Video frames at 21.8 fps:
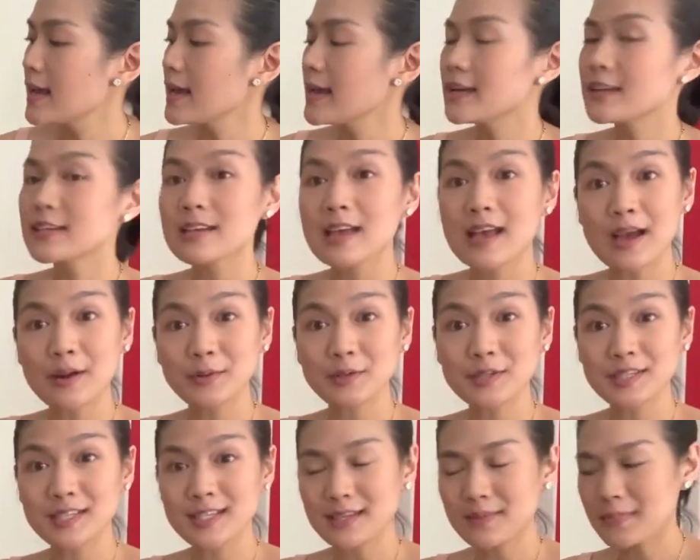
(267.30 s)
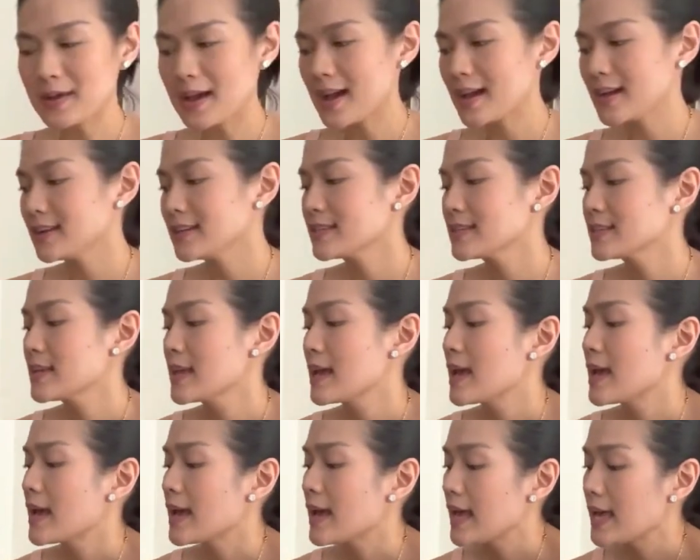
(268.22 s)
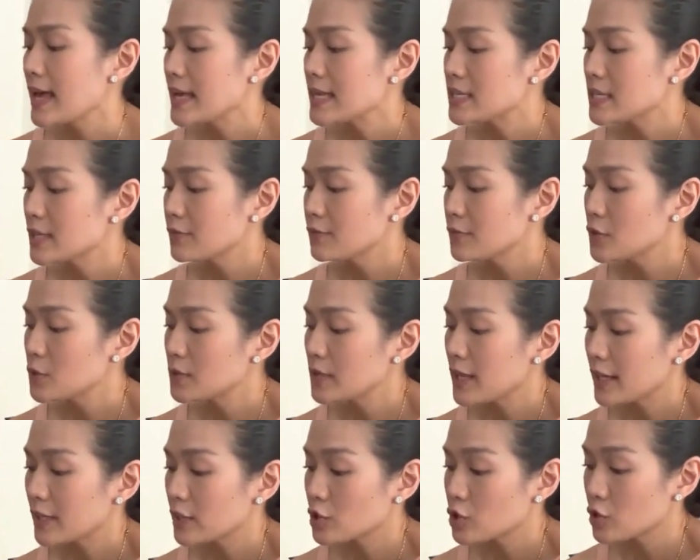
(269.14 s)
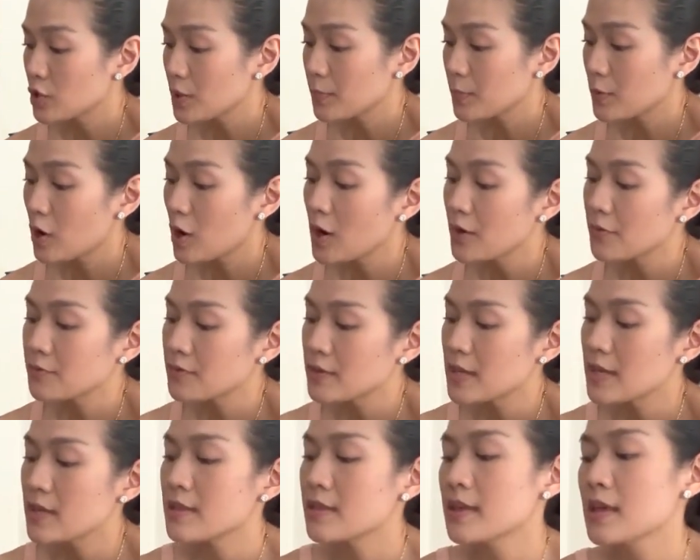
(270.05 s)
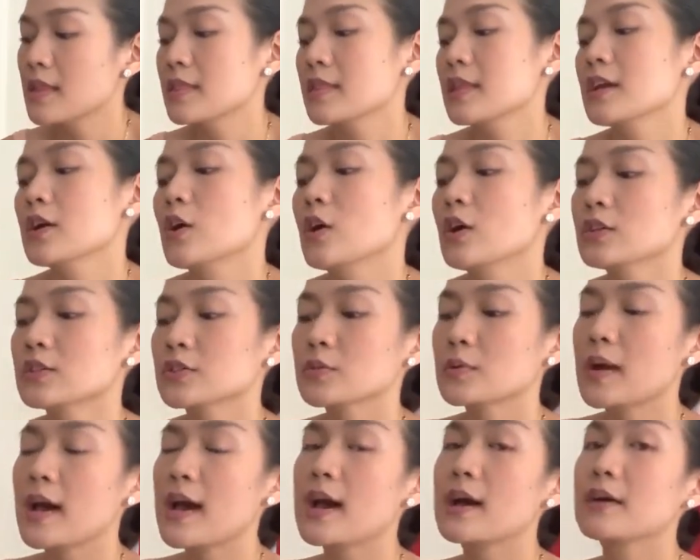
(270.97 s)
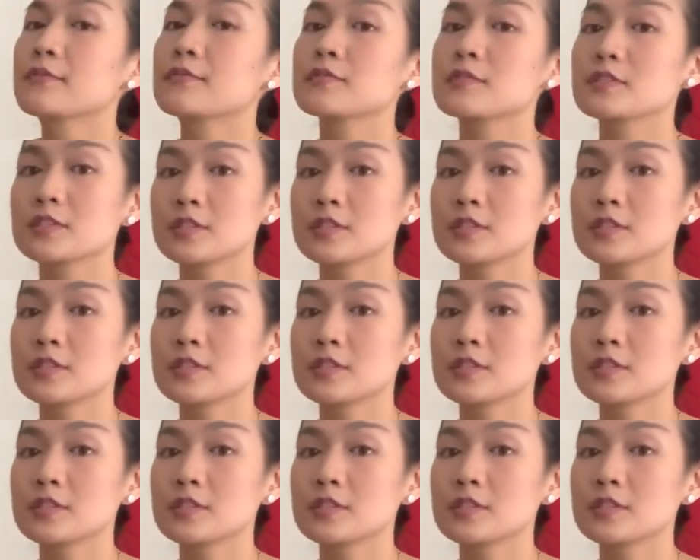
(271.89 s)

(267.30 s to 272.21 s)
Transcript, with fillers: and our tea bags. And if you like drip coffee, then they also have